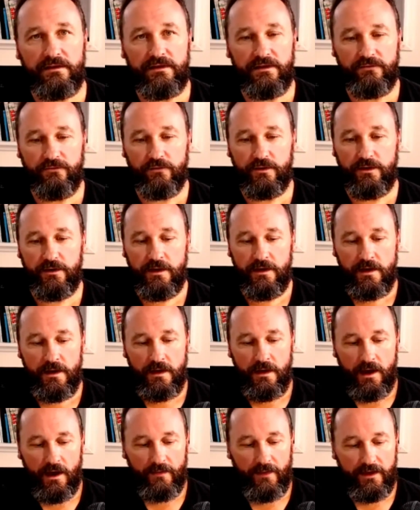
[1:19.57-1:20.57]
different.
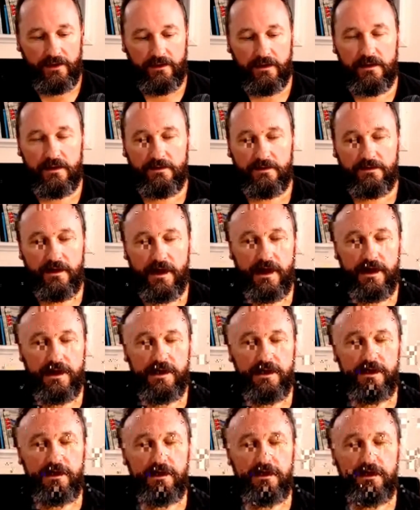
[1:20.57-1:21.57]
And they keep
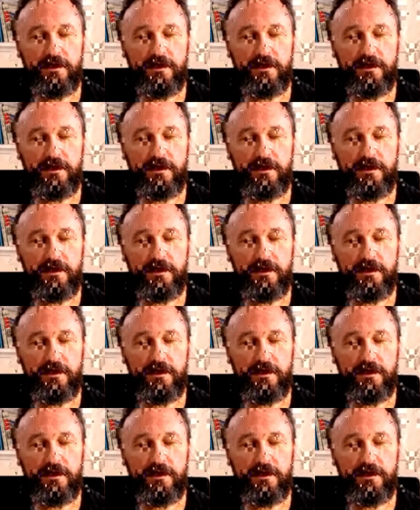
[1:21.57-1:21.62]
saying,